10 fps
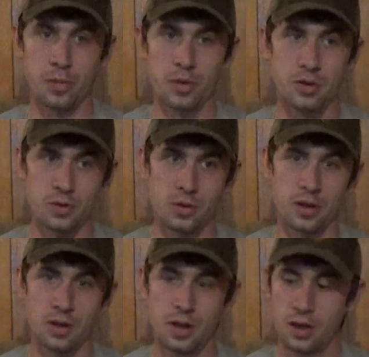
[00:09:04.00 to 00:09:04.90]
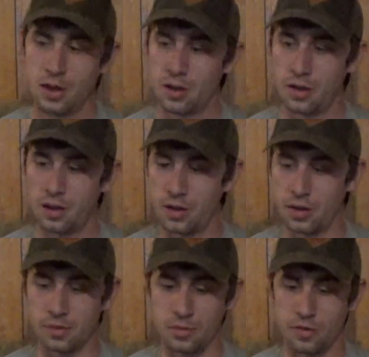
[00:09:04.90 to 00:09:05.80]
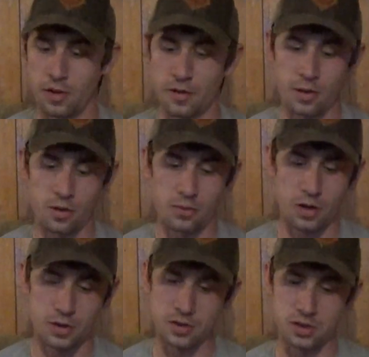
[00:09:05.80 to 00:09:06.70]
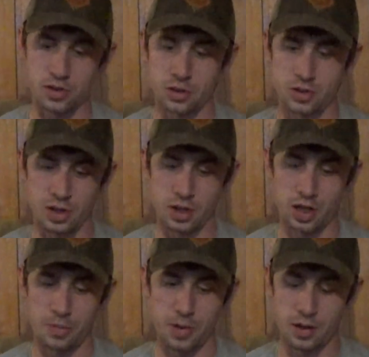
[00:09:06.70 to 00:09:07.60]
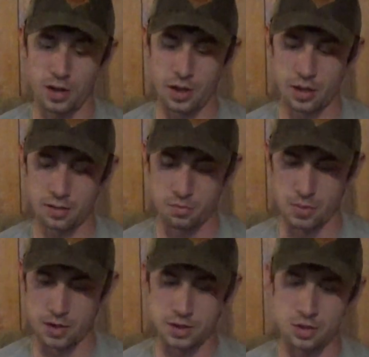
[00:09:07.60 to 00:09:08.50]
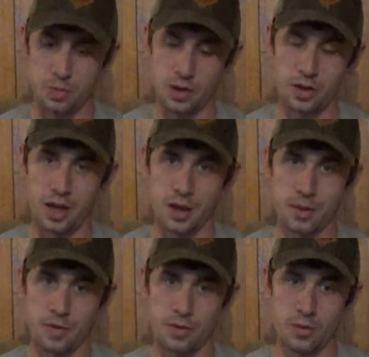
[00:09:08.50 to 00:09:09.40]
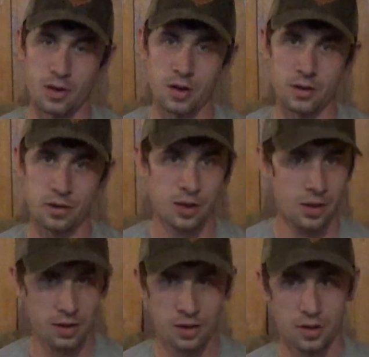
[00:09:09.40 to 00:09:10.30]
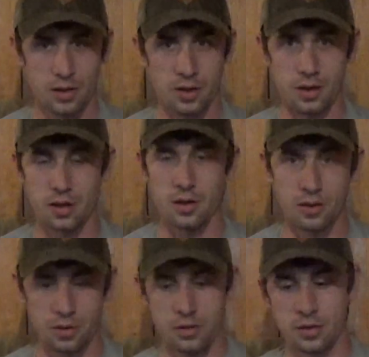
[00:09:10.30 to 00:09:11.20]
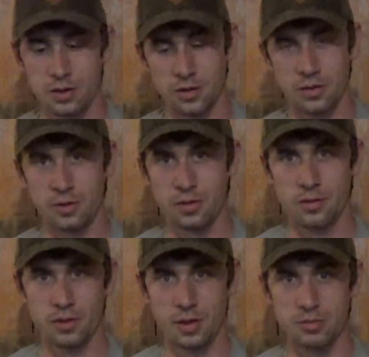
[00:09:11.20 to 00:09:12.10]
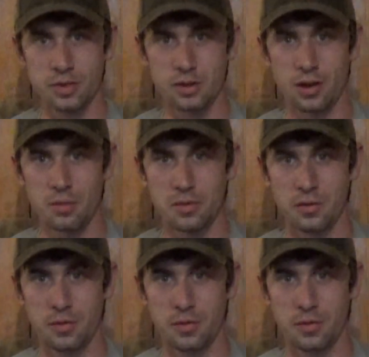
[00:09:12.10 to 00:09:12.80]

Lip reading: you enjoyed. If you have any other questions, just look it up online. Message Bill Hammond if you want. And yeah, here's my thermal.